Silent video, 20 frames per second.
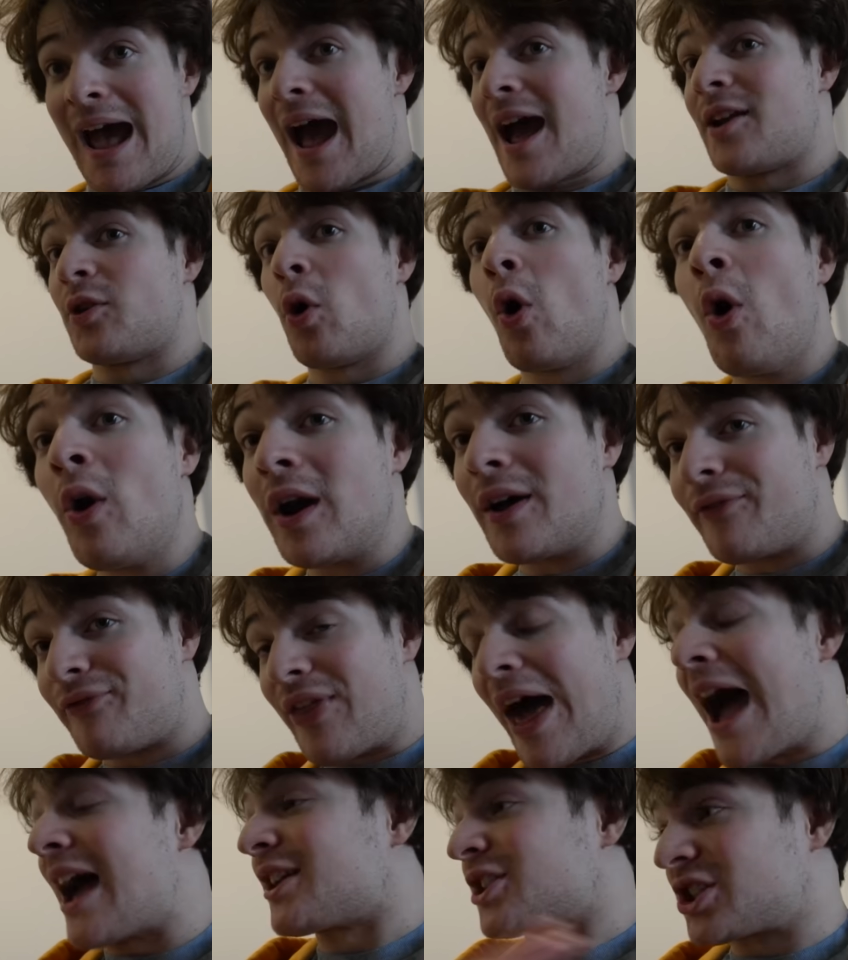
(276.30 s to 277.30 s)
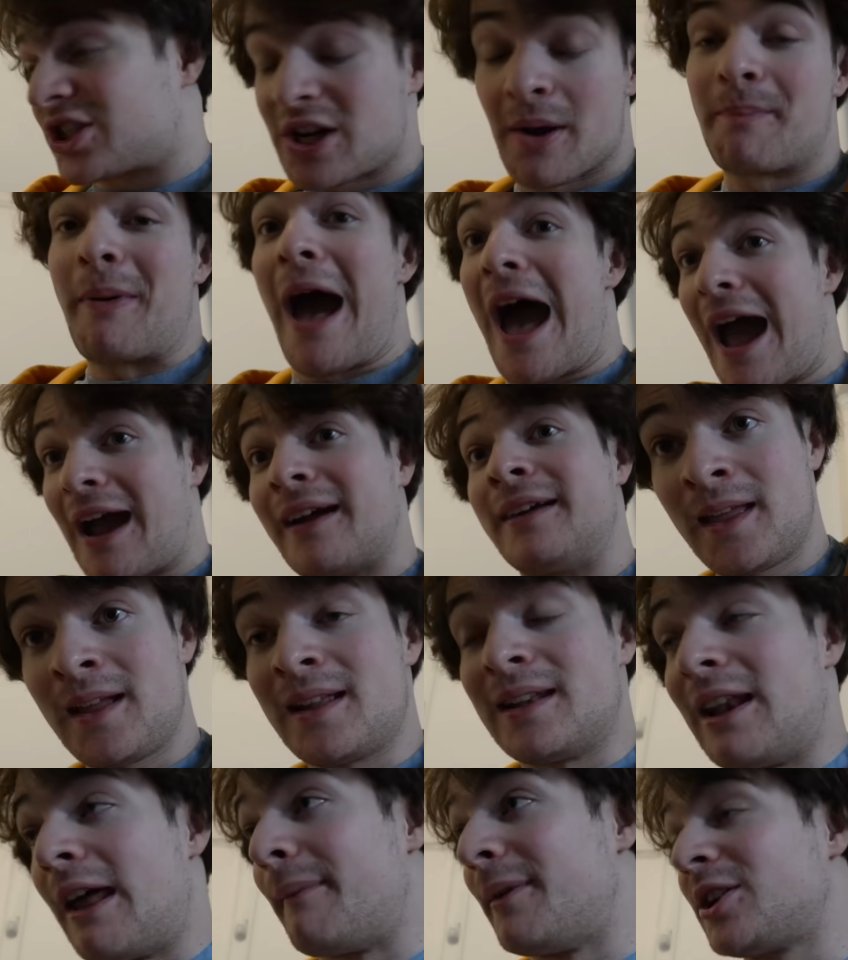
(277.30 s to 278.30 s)
and all of that shebang.
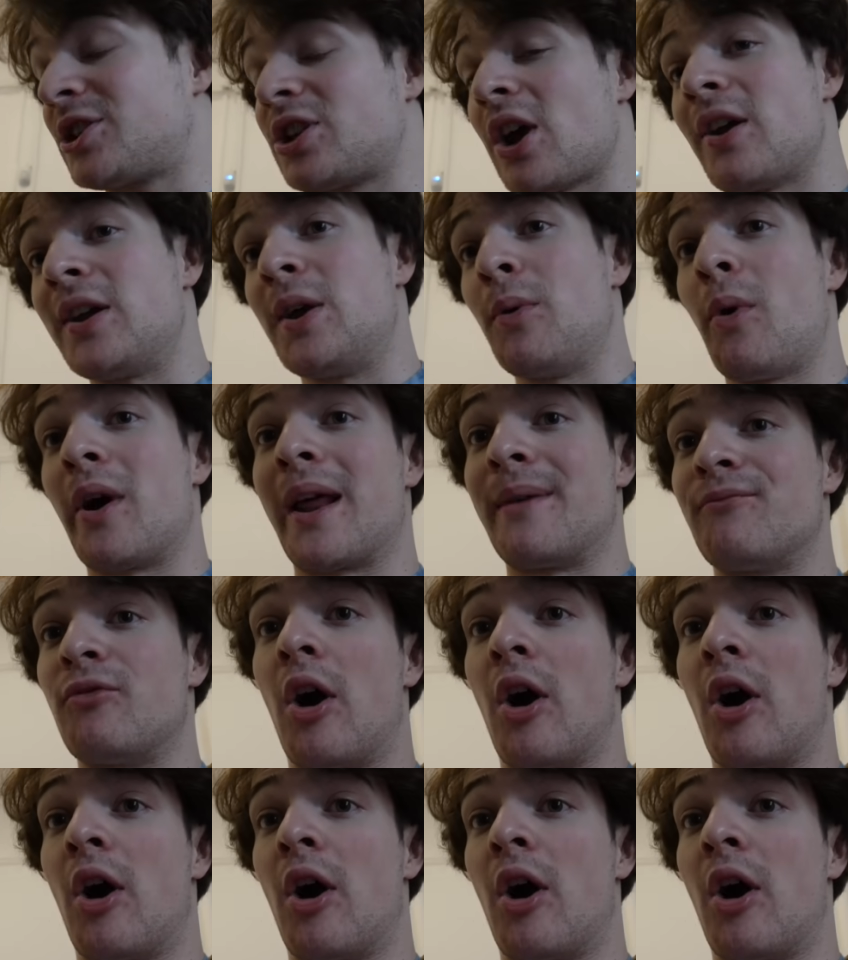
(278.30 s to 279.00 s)
Let me show you what I'm